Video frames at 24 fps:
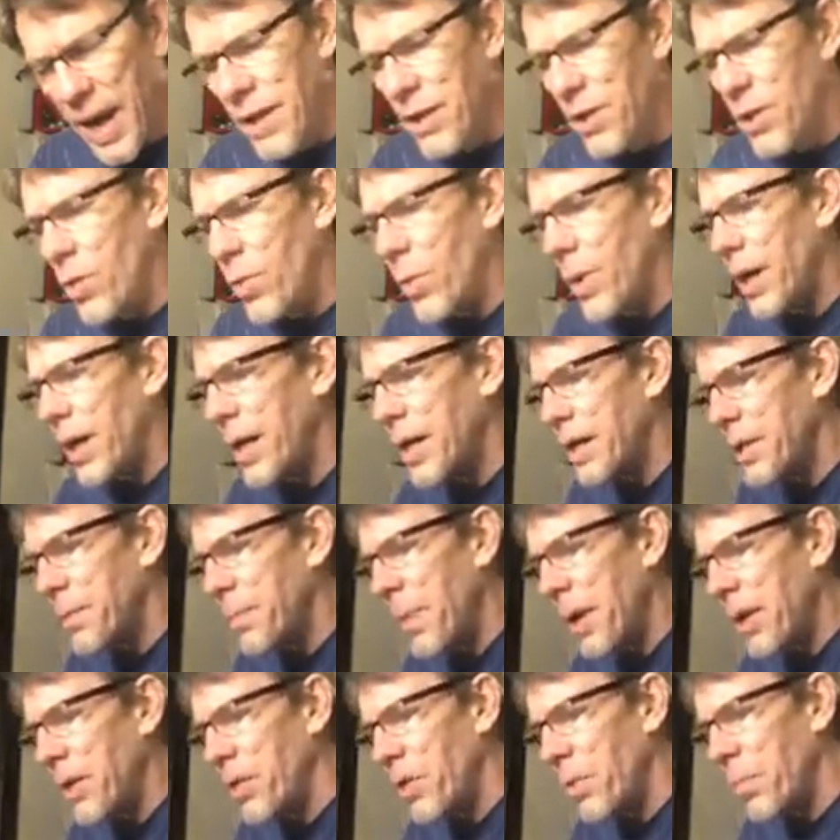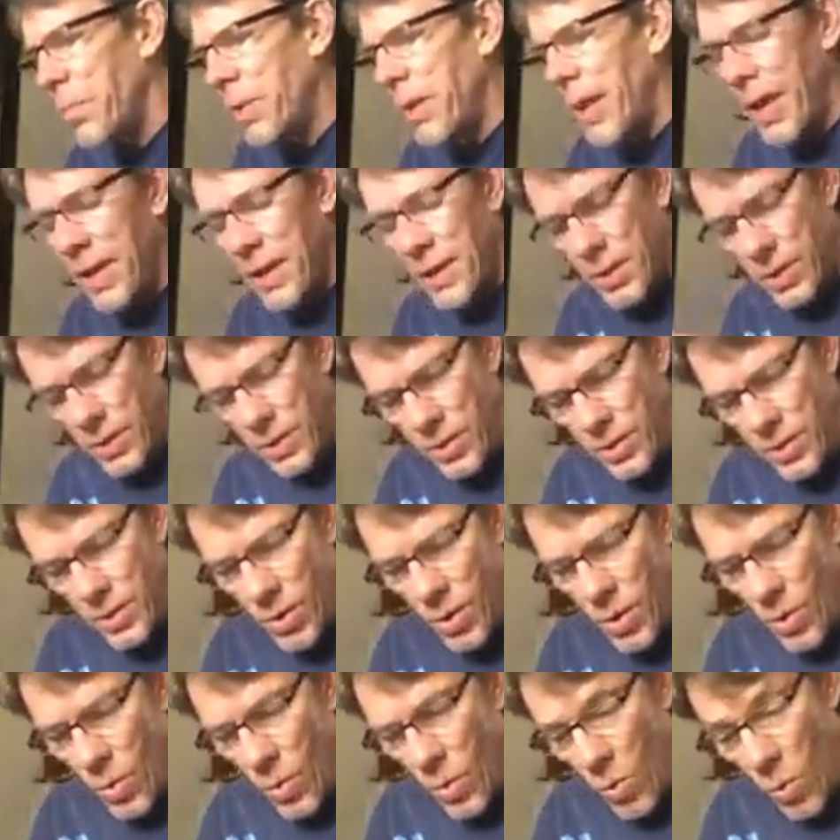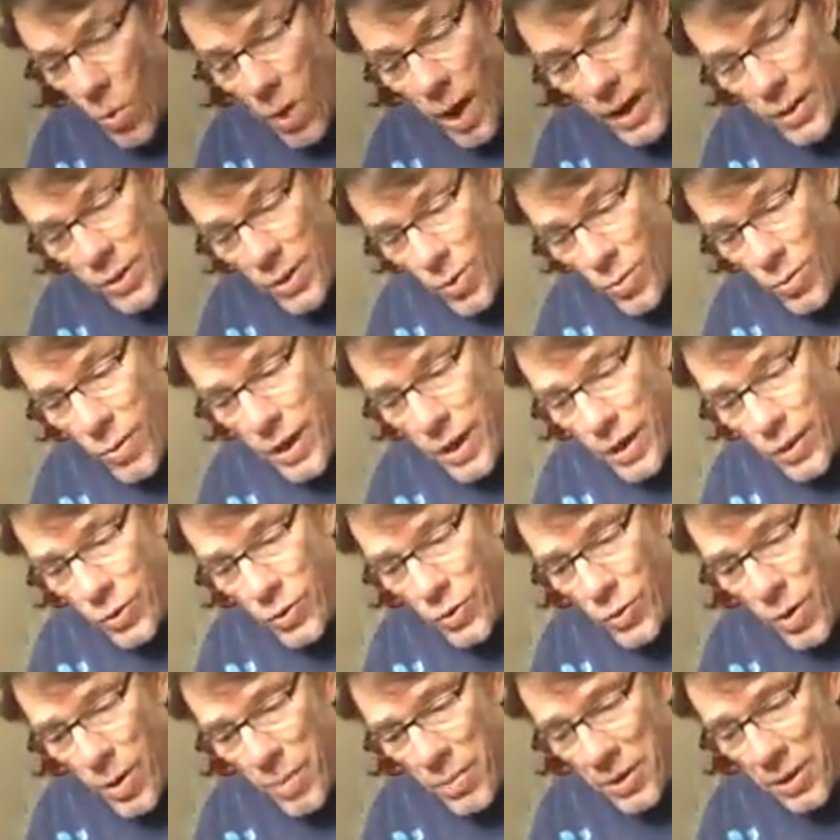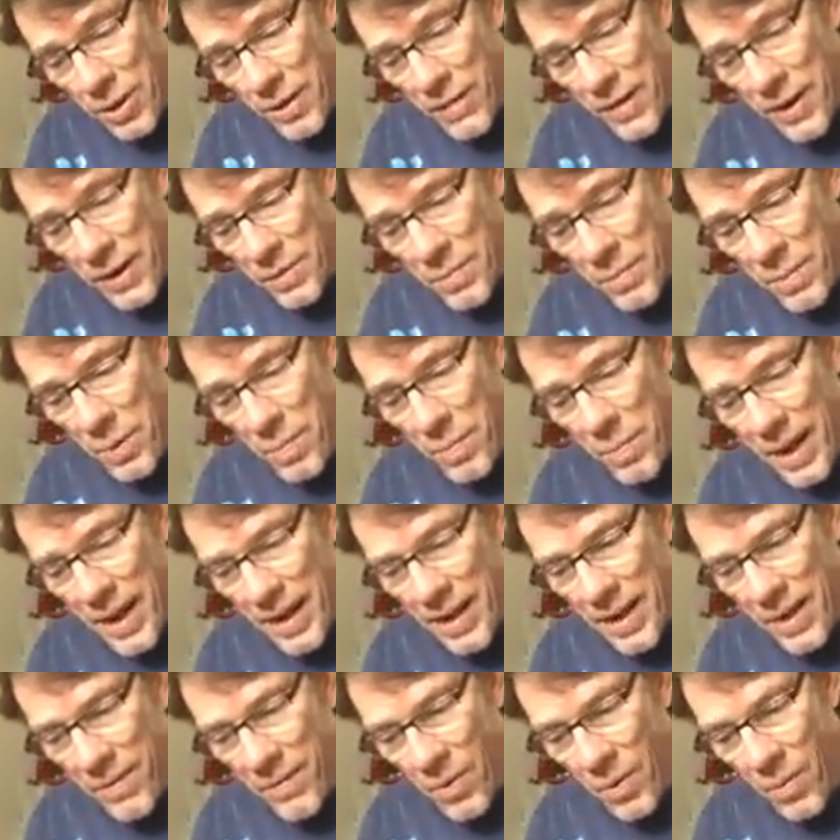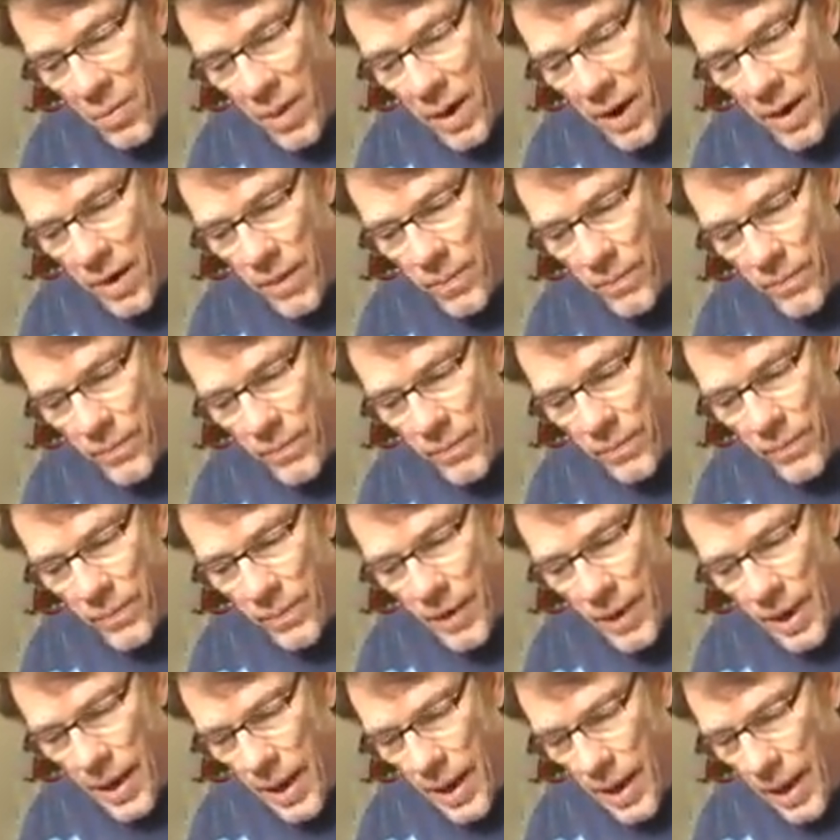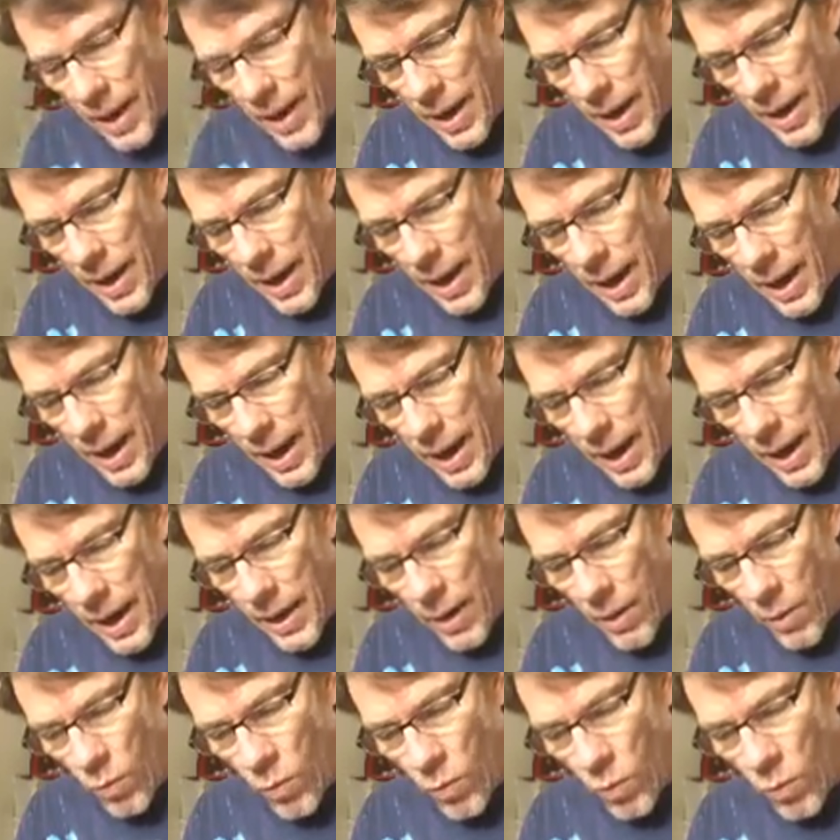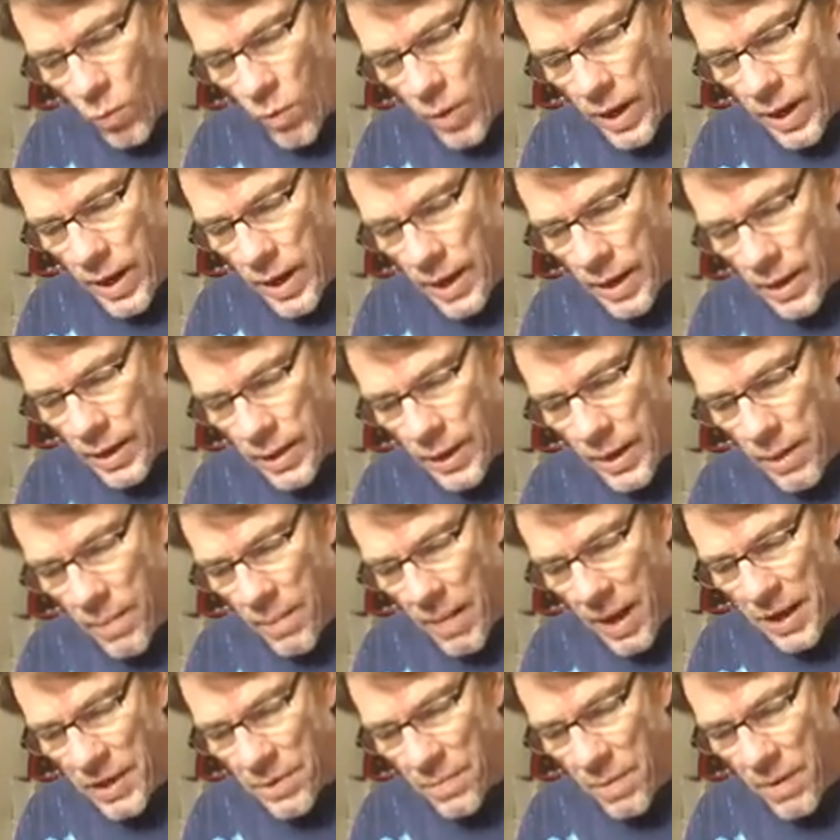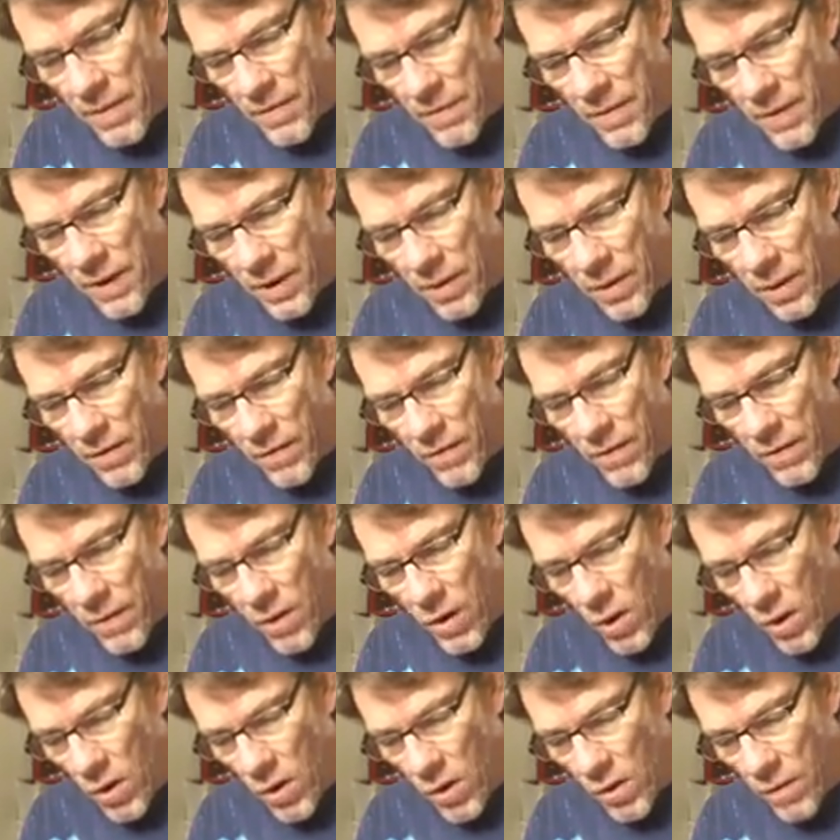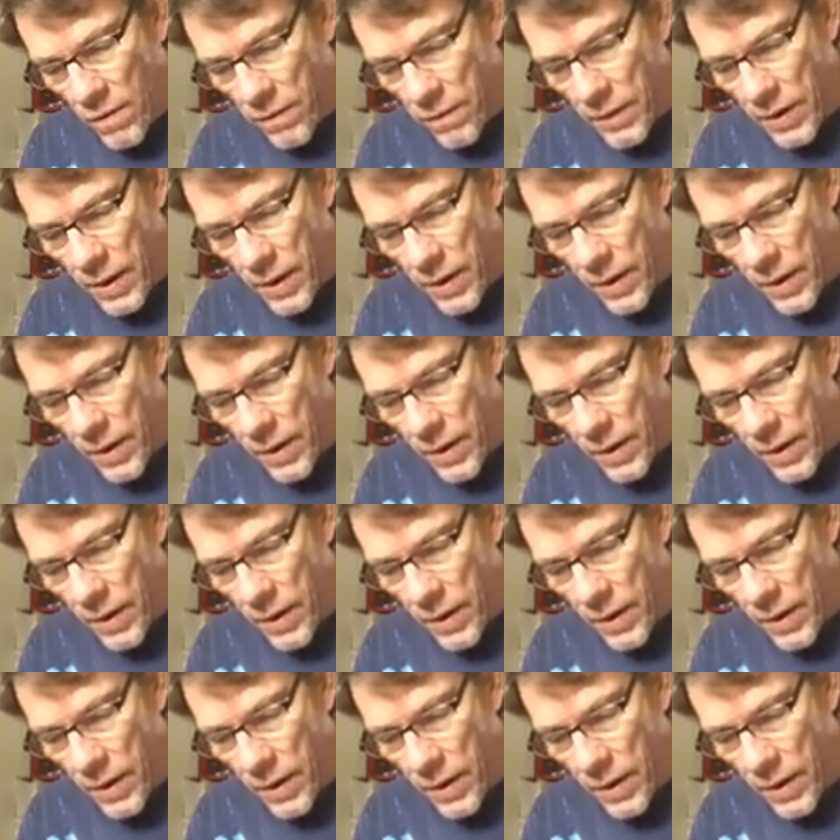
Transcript: do it in a special place where I don't get in trouble if I spill paint everywhere. And it really makes me feel involved.